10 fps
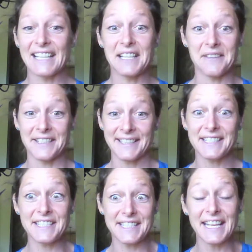I love
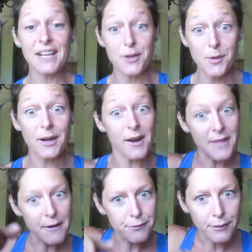it. You see, you were on
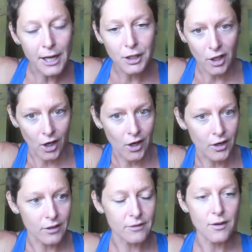that front
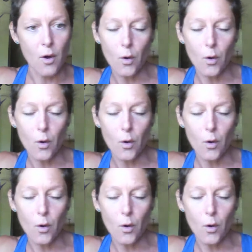curve,